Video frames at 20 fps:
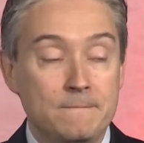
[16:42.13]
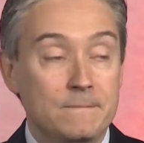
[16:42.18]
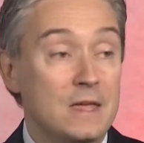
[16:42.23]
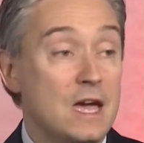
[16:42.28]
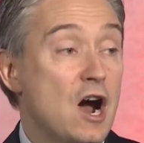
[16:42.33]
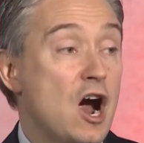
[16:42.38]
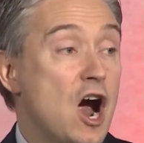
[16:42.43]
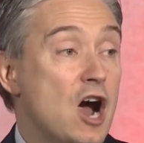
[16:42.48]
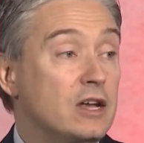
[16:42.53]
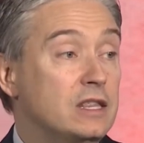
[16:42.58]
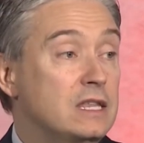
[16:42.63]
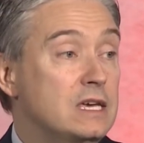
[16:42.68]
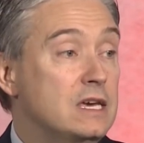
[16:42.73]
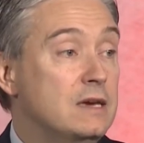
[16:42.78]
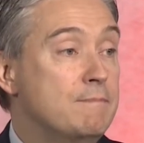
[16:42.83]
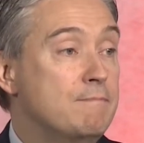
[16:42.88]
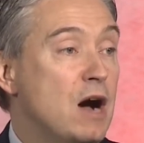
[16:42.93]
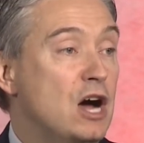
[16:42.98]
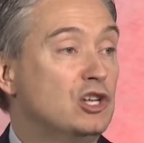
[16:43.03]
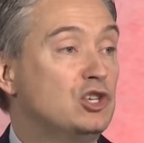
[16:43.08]
There are
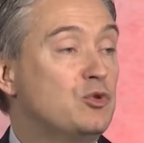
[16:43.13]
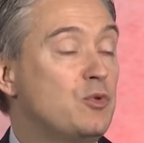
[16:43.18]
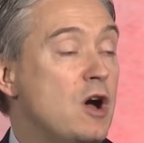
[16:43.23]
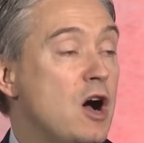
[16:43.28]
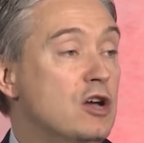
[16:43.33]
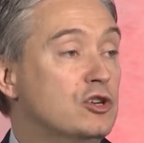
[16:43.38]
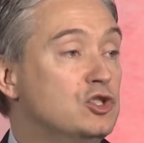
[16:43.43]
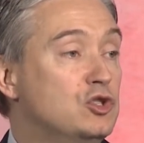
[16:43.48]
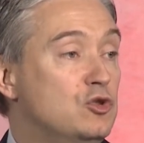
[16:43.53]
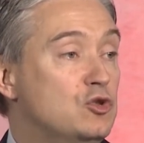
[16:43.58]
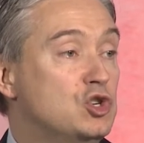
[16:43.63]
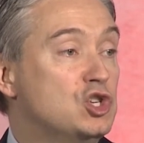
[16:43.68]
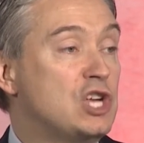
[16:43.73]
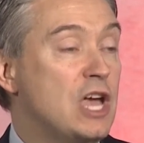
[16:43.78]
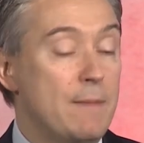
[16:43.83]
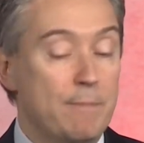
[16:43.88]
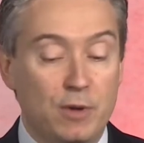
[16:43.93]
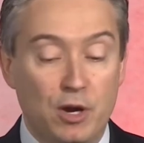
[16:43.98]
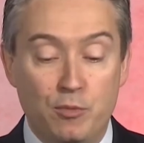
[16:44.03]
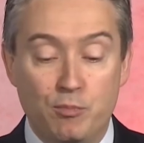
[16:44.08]
the Montreal's new
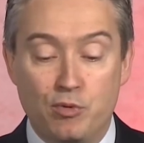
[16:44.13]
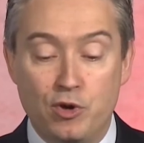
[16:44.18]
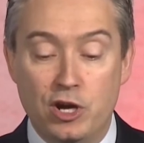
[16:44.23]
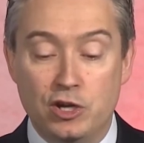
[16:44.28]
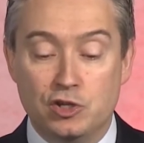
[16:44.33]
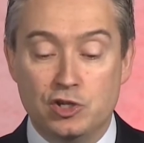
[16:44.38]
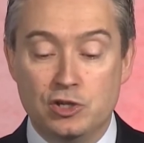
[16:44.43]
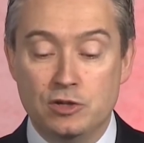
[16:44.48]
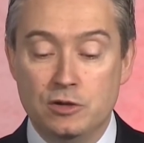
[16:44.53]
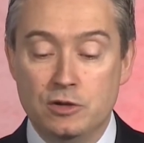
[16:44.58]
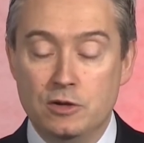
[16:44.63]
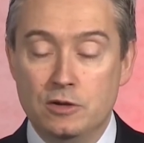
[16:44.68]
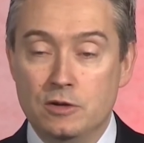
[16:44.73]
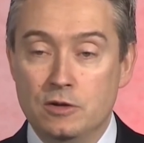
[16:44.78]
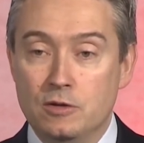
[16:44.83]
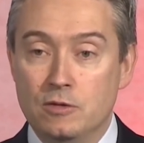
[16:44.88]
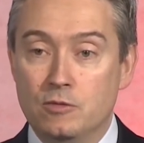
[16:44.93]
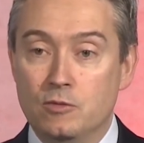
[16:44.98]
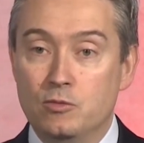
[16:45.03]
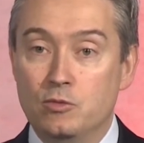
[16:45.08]
Champlain Bridge,
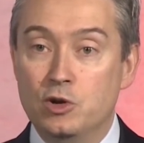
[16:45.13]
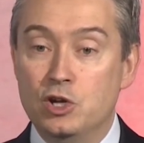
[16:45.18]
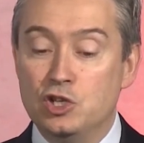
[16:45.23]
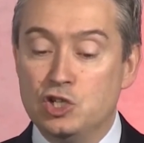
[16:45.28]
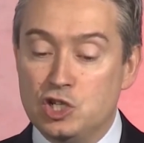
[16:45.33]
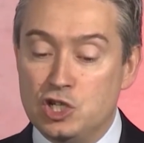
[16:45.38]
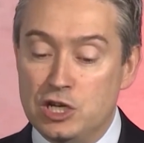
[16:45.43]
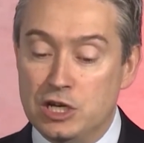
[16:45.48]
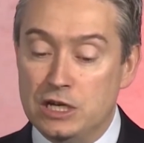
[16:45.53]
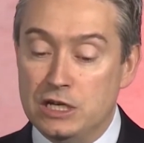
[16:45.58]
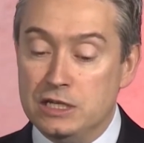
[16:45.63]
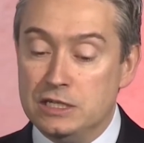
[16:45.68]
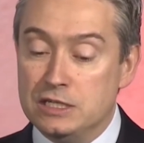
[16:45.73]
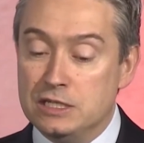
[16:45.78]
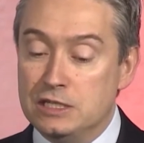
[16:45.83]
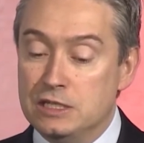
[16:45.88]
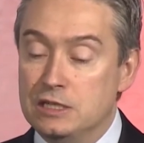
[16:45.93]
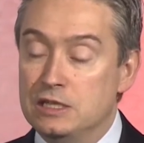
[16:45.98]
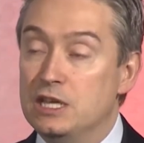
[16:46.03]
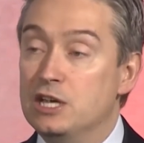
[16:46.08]
which
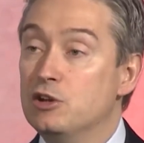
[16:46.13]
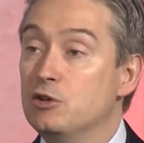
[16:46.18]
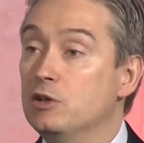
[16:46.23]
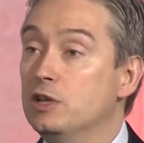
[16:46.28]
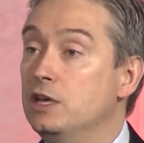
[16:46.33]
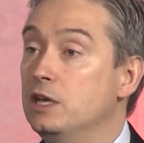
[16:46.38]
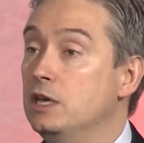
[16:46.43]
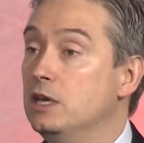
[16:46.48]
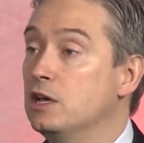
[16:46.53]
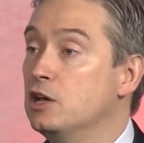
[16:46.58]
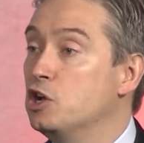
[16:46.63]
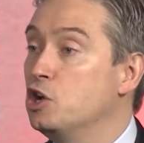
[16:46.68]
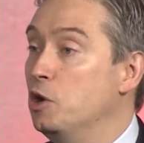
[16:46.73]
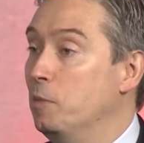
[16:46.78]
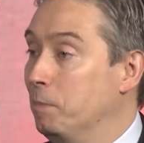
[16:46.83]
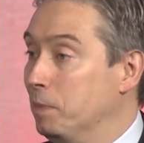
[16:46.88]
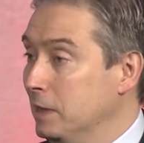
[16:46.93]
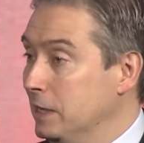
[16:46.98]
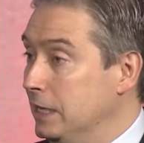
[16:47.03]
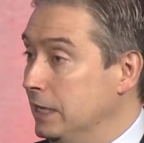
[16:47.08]
is nearly
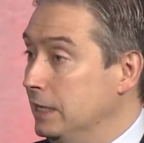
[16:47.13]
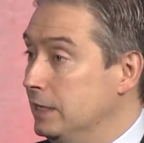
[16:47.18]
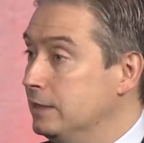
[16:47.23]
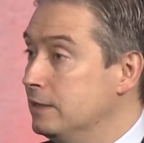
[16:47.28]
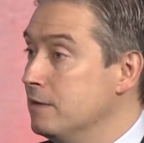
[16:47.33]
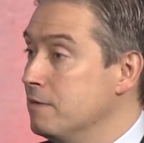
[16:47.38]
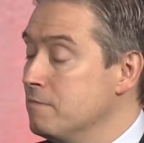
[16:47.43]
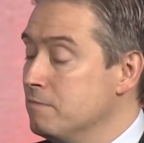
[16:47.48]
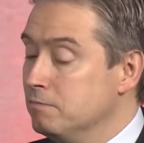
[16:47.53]
complete,